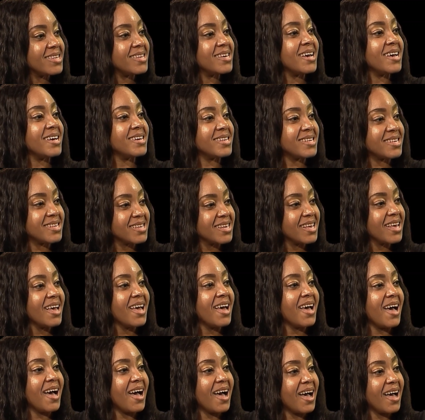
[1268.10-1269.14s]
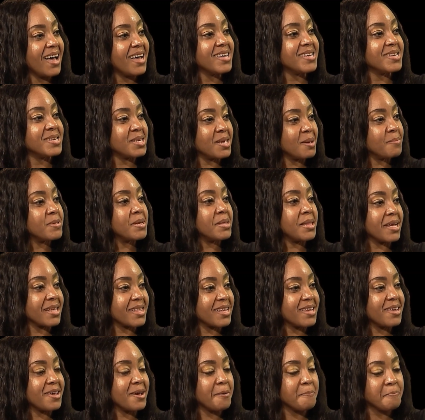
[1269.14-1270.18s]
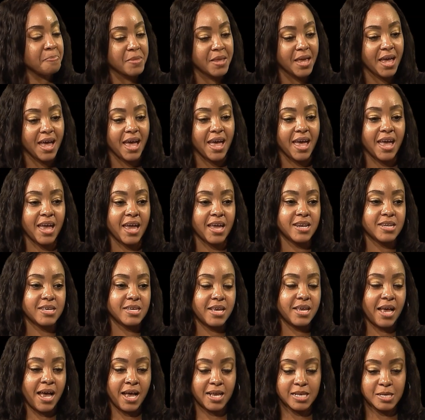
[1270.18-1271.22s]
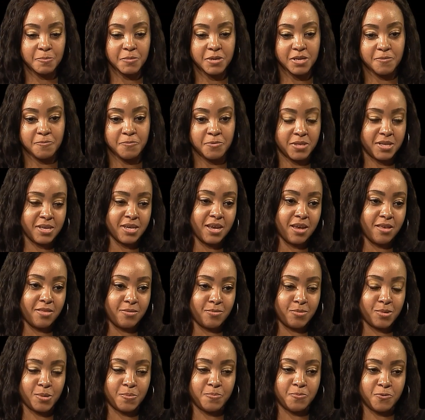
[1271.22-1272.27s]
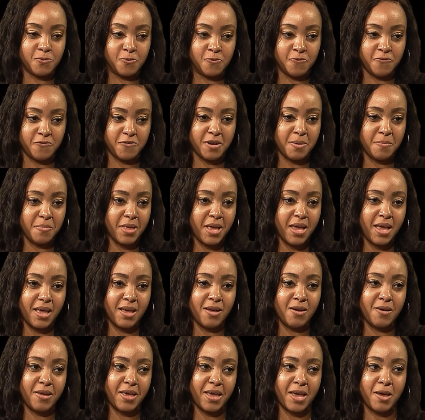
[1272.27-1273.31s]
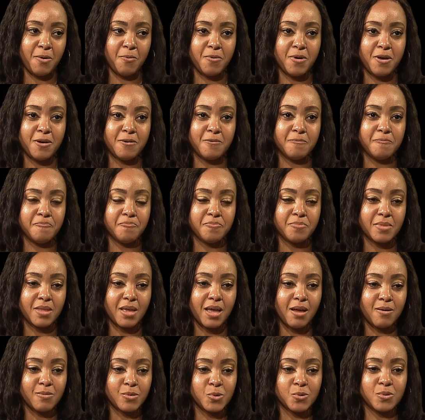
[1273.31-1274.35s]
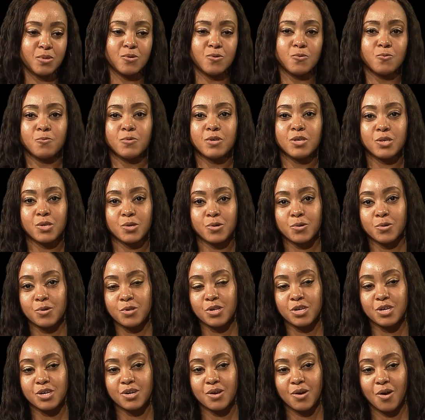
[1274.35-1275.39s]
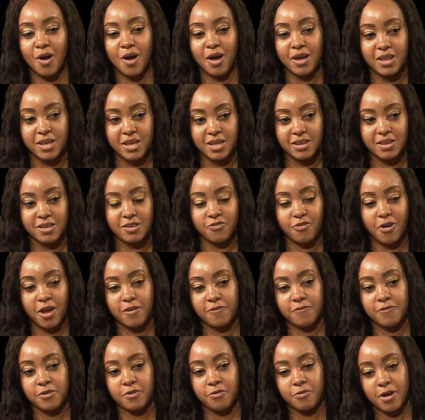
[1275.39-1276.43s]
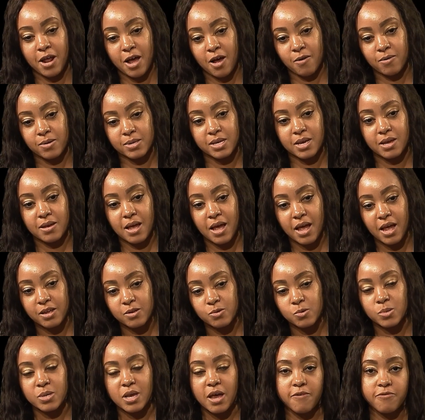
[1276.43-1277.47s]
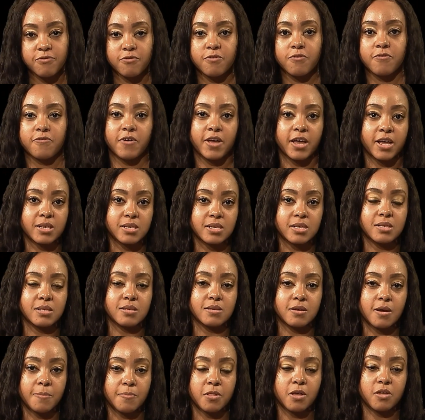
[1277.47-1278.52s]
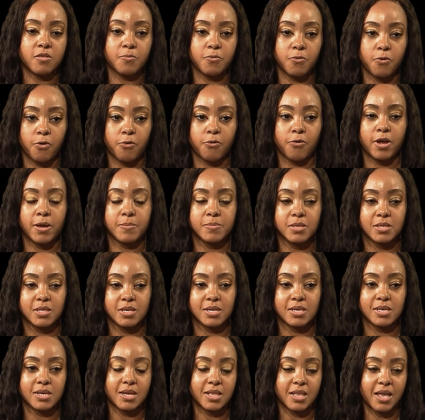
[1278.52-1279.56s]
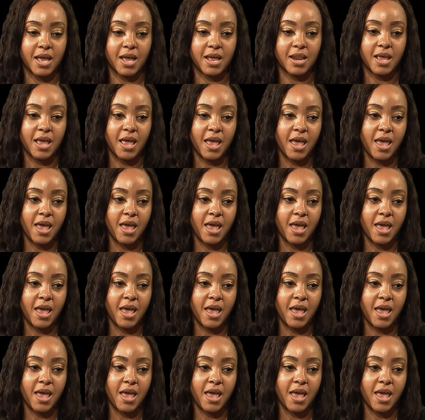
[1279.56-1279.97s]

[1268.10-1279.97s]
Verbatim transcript: Yes. Something like that. Something like that, yeah. And he asked me to put together this booth, and I'm like, okay, well, I'll do a little research on it and try to figure it out, because I use After Effects and a couple other programs and things like that.